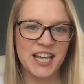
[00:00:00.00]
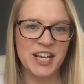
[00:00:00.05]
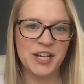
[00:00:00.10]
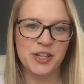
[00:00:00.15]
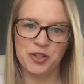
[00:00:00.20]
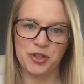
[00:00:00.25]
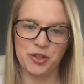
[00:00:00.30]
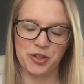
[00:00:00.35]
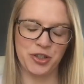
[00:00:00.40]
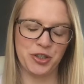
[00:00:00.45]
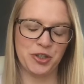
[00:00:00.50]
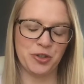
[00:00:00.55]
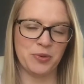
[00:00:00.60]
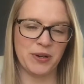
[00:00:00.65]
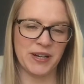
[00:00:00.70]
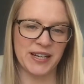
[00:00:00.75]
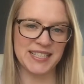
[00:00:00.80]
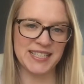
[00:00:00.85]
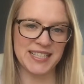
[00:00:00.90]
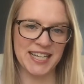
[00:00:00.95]
so you'll
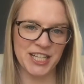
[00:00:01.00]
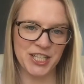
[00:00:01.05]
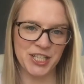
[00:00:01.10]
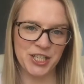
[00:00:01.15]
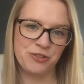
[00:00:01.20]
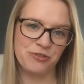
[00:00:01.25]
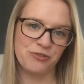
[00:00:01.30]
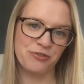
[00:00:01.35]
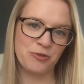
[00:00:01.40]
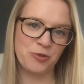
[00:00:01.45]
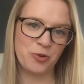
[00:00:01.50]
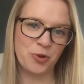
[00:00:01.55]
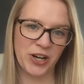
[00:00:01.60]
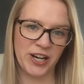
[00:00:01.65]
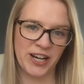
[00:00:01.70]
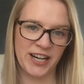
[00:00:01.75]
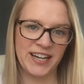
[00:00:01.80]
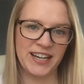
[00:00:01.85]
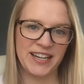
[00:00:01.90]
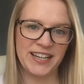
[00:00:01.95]
want to stay tuned
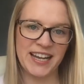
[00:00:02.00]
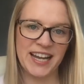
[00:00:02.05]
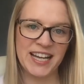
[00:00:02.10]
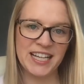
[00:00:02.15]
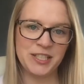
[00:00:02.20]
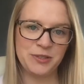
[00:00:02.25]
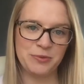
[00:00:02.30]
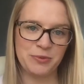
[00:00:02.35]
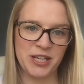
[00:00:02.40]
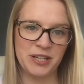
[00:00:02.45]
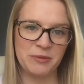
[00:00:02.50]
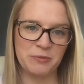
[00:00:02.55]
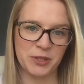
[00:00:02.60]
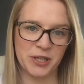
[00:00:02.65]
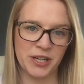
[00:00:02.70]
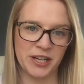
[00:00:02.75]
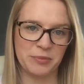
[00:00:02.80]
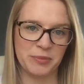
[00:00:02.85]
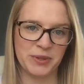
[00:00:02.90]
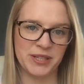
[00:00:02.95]
for next week
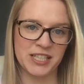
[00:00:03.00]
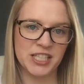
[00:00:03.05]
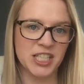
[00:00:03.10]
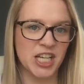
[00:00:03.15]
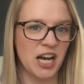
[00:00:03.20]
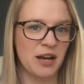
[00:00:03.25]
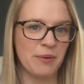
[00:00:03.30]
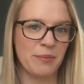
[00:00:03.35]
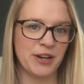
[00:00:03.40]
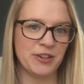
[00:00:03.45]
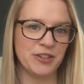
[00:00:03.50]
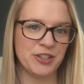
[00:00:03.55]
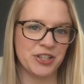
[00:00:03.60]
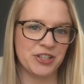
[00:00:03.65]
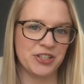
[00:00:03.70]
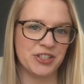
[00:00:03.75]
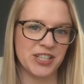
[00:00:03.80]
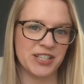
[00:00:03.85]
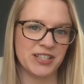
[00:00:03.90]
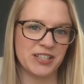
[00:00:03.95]
where I'm going to talk about
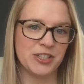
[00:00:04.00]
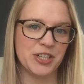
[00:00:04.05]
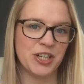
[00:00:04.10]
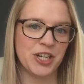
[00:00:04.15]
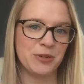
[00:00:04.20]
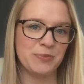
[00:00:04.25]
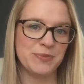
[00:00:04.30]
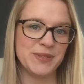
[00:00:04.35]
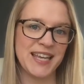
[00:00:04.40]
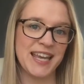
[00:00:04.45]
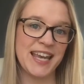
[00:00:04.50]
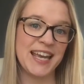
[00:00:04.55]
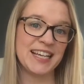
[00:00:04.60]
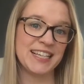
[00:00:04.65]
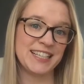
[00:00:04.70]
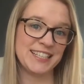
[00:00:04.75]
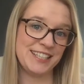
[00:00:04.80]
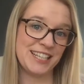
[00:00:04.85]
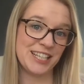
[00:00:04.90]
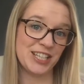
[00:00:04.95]
terms and
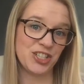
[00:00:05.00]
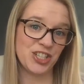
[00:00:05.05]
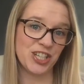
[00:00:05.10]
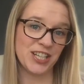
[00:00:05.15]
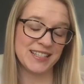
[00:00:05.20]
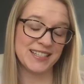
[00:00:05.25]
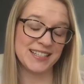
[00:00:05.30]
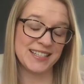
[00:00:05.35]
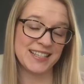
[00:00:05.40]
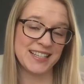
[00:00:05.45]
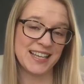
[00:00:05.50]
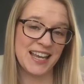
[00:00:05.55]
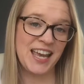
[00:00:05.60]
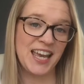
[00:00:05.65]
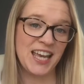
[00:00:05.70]
conditions.